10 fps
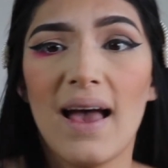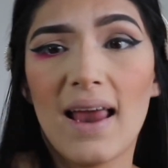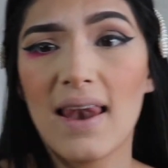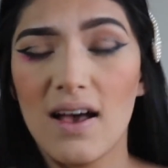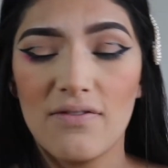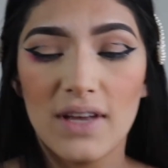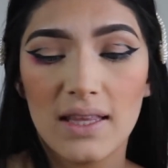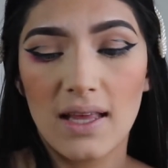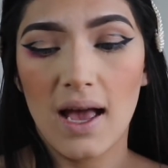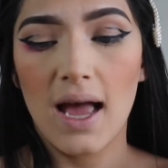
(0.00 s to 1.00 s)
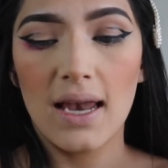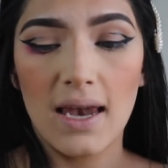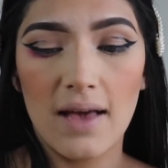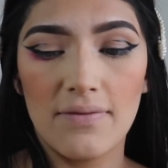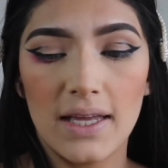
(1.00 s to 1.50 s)
love it. I
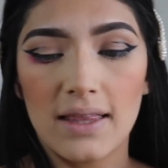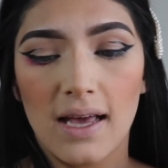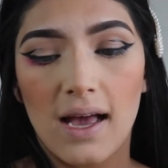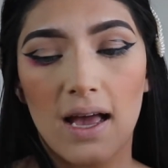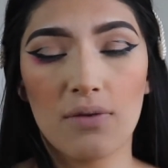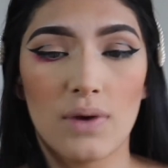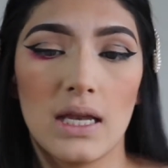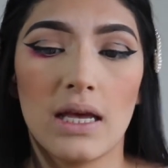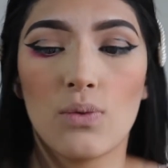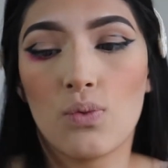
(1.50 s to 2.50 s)
love it. I really,